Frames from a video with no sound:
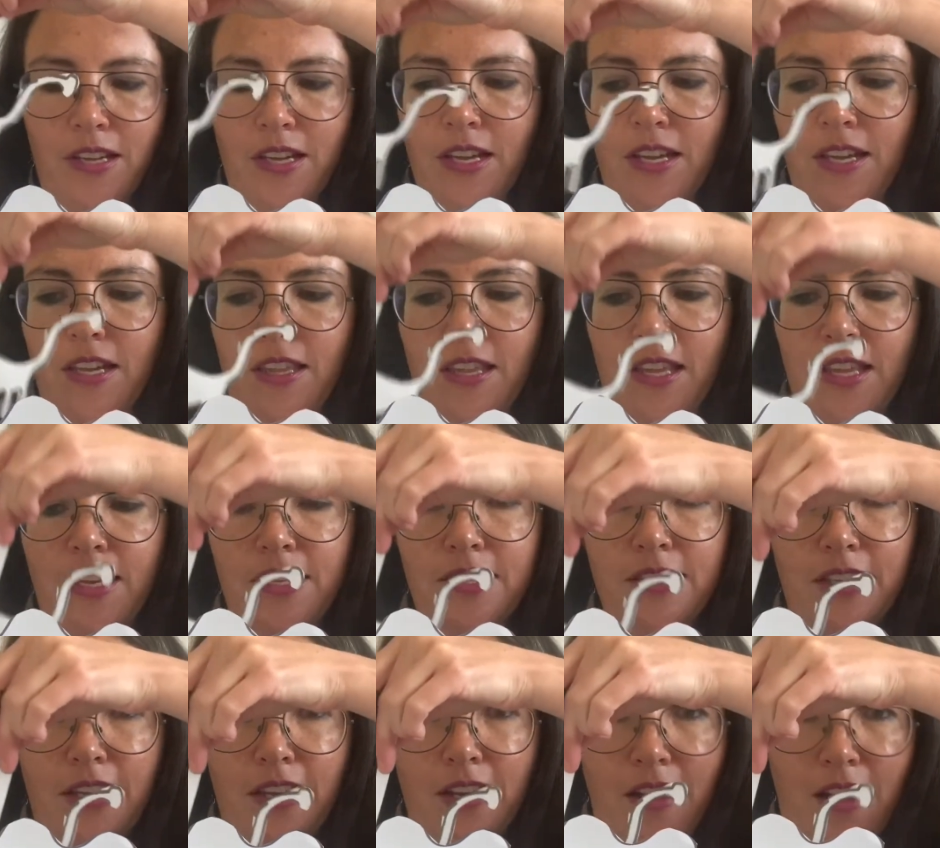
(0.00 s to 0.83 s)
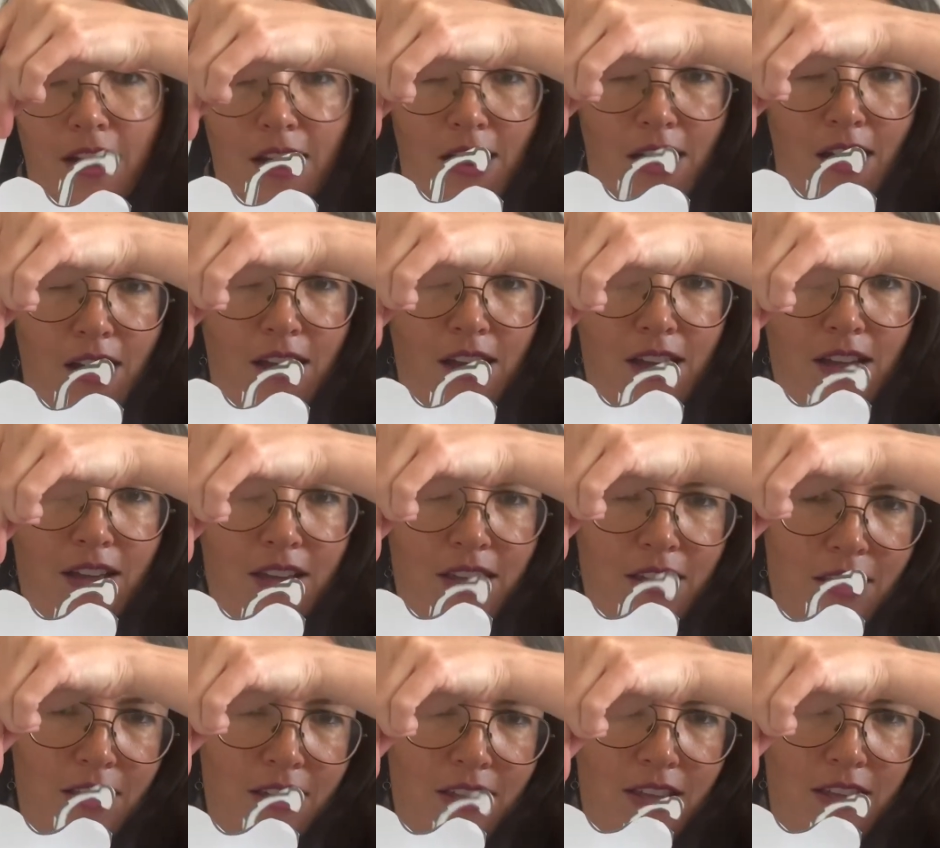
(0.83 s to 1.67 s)
And then it's going to
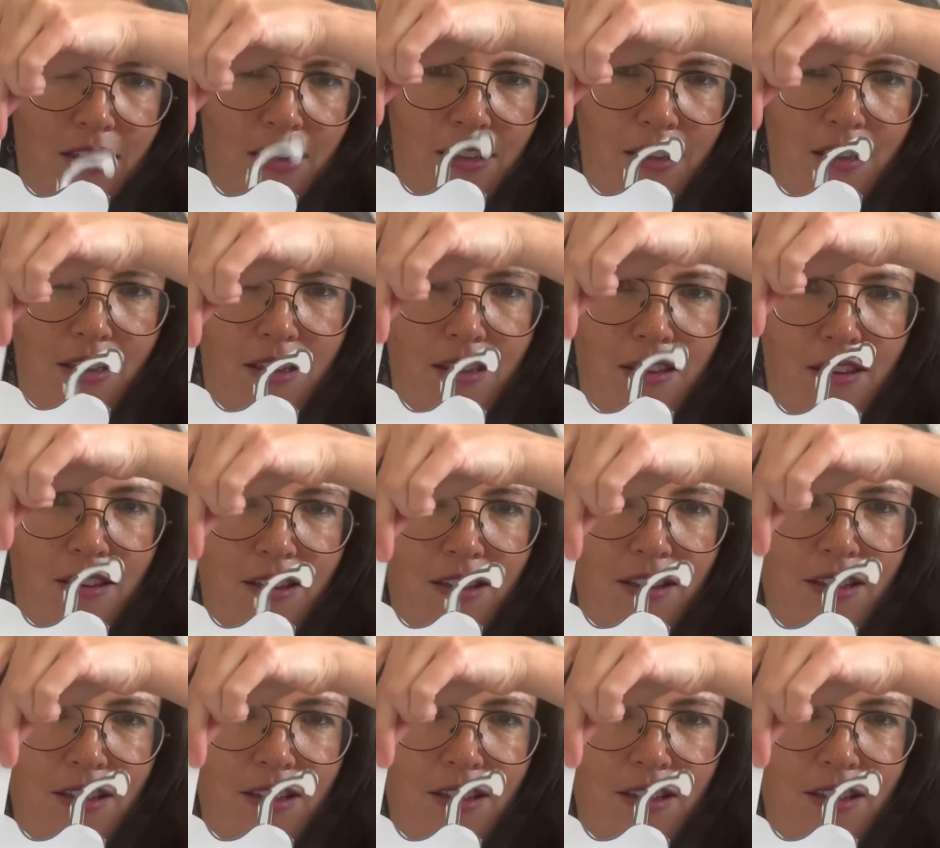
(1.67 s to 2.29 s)
hide